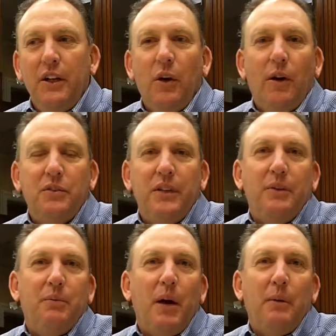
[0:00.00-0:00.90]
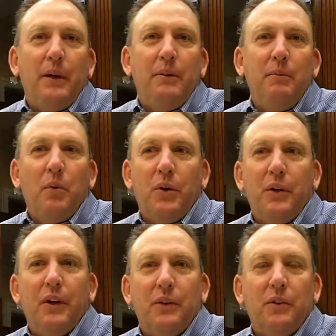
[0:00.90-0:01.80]
you know, obviously, probably more
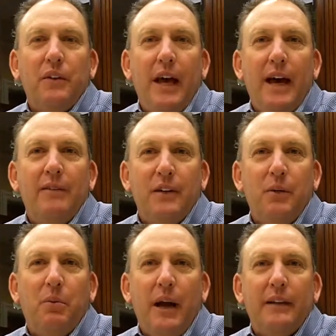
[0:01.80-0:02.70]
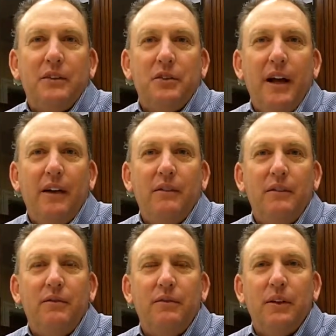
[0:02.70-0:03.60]
critical to have a good practice
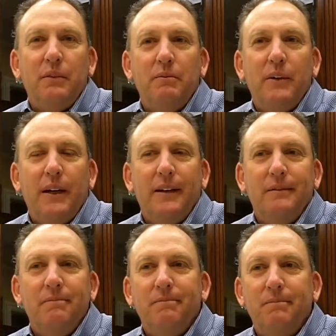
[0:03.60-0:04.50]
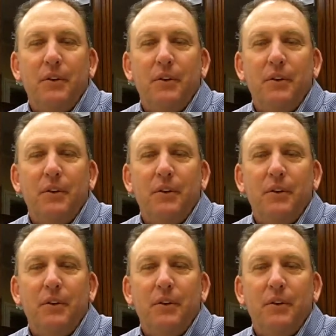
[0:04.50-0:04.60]
round from um,